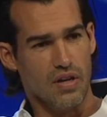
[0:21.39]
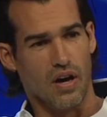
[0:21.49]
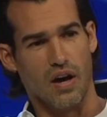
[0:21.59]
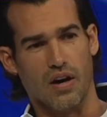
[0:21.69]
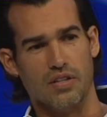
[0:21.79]

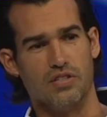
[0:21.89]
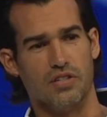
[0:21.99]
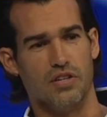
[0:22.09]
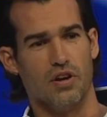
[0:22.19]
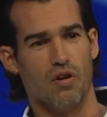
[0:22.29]
and
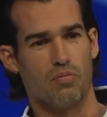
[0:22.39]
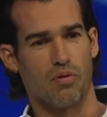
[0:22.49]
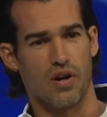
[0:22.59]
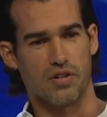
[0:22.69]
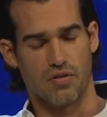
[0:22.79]
CEO of
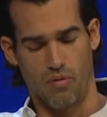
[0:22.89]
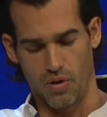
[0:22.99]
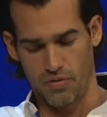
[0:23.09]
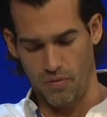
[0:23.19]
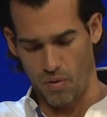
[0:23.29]

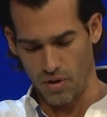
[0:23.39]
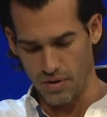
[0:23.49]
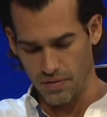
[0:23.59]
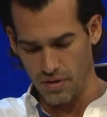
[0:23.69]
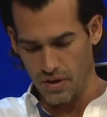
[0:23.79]
project44.
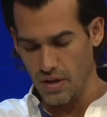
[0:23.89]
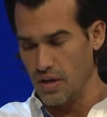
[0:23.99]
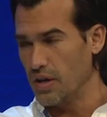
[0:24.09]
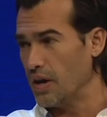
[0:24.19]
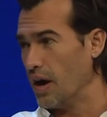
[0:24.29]

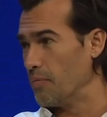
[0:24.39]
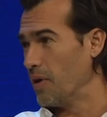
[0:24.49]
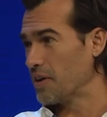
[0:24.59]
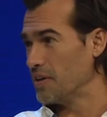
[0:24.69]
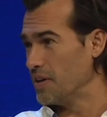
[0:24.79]
I'm
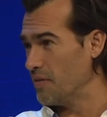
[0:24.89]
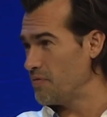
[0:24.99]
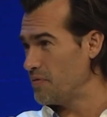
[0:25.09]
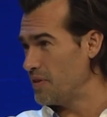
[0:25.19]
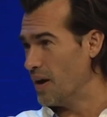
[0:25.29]
lucky enough
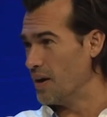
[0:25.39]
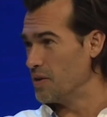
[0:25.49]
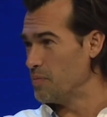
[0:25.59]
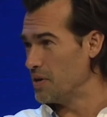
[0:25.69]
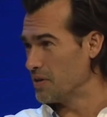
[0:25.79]
to
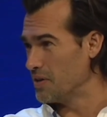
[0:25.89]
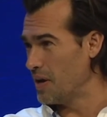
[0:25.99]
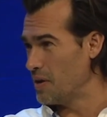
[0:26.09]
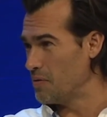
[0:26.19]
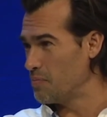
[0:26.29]
be here
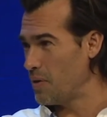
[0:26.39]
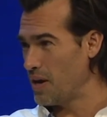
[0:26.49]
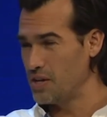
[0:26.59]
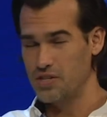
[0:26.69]
today with Paige